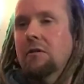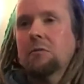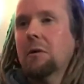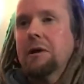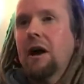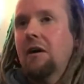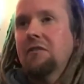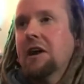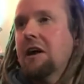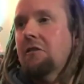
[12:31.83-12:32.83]
so it was probably
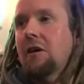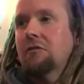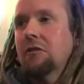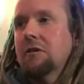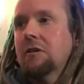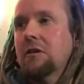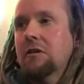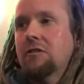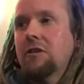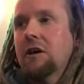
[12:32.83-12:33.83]
half an hour after I'd
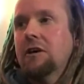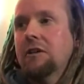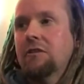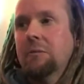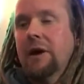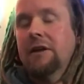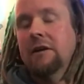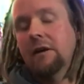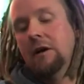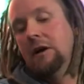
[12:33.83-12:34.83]
turned into bed.
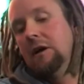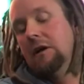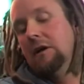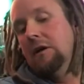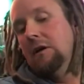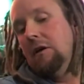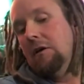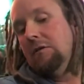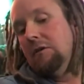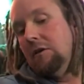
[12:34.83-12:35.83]
Right.
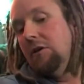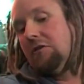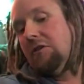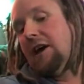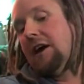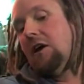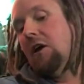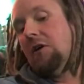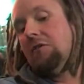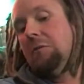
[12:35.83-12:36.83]
Mm. I looked at that
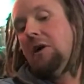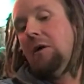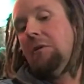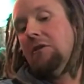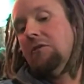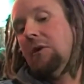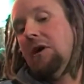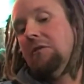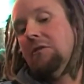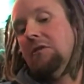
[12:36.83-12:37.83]
clock from half past twelve